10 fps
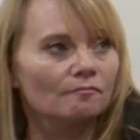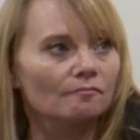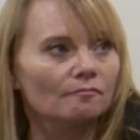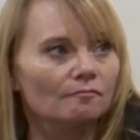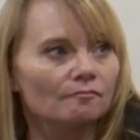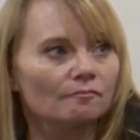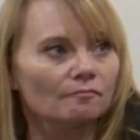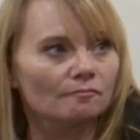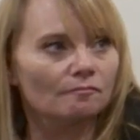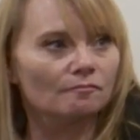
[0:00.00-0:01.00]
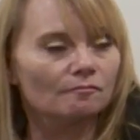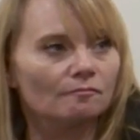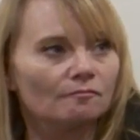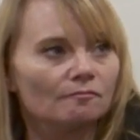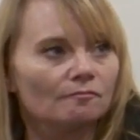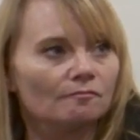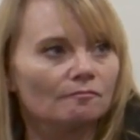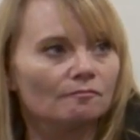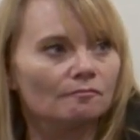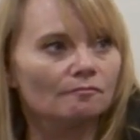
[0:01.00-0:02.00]

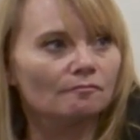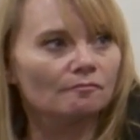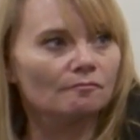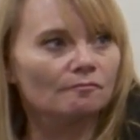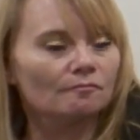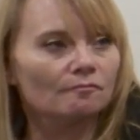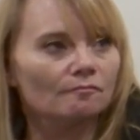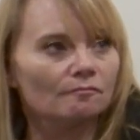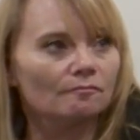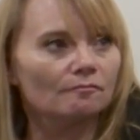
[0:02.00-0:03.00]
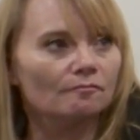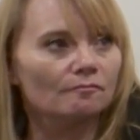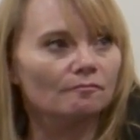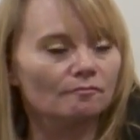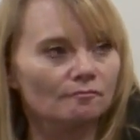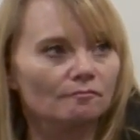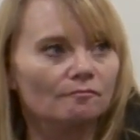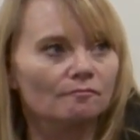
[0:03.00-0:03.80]
[no speech]